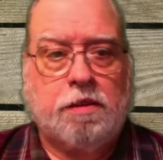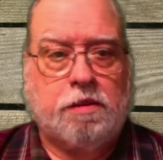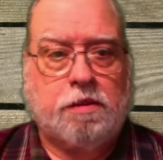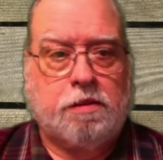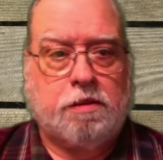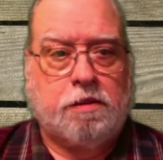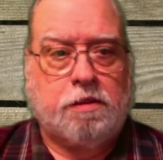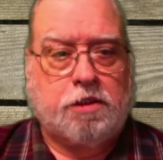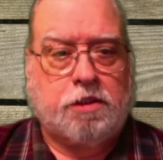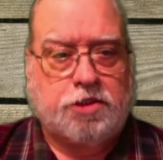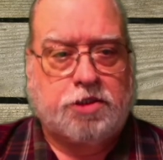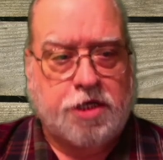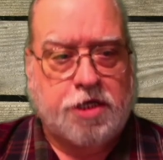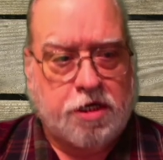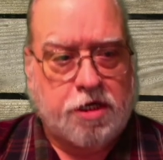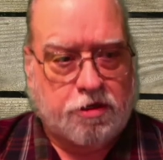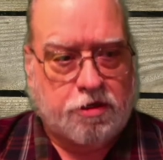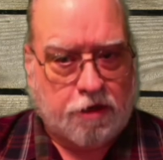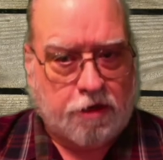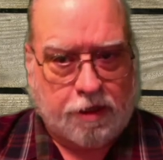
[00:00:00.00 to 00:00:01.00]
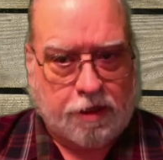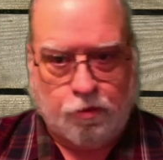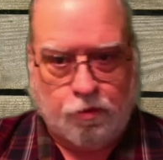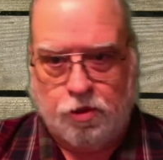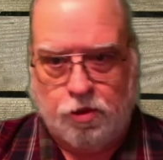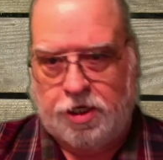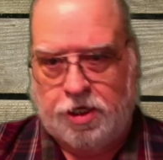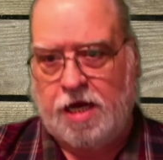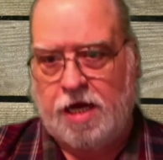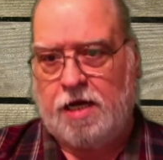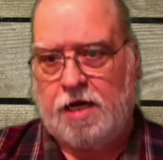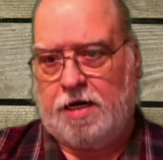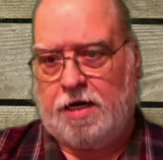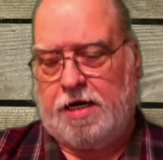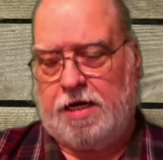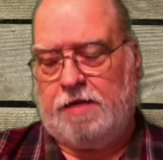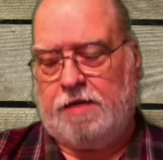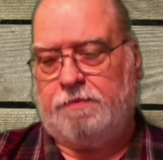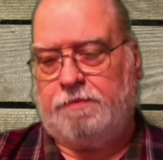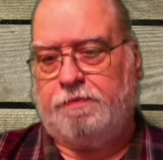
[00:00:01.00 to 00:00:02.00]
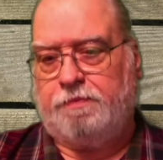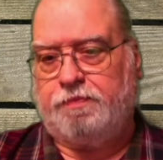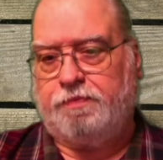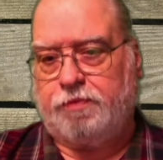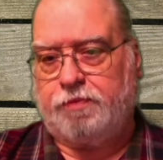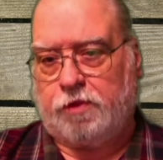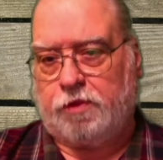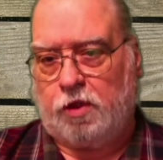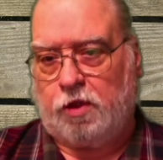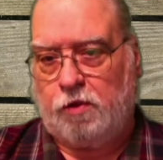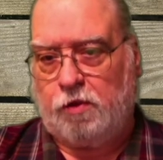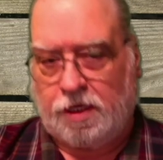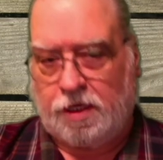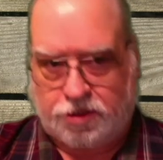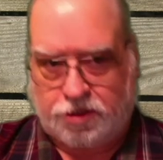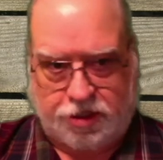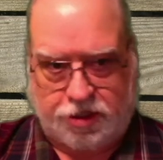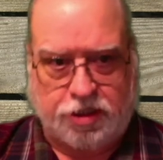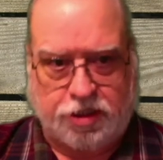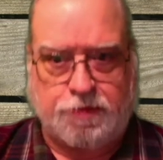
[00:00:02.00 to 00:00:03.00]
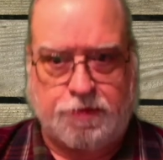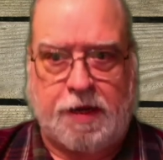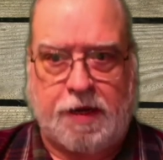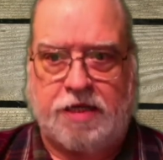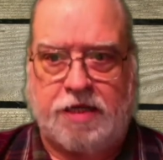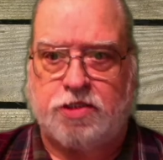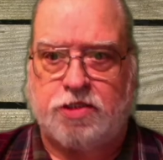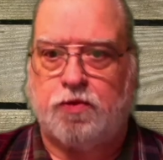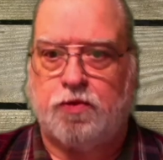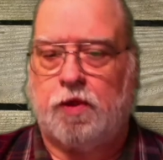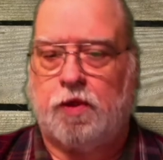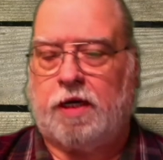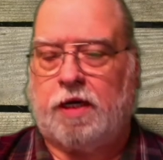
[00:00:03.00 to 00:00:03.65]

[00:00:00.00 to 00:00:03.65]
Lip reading: Senator Edward Kennedy, who has since passed away.